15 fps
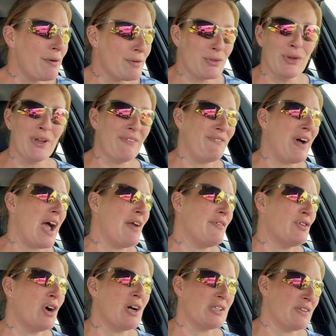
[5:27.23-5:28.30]
It was only
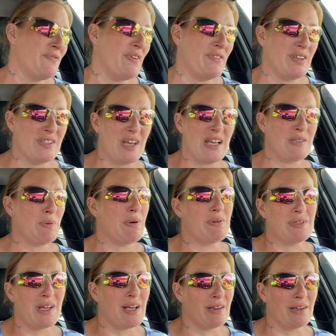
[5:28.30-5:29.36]
$5.50, but it
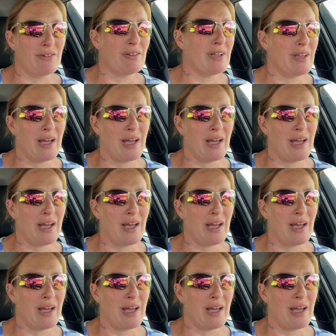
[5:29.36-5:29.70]
was like literally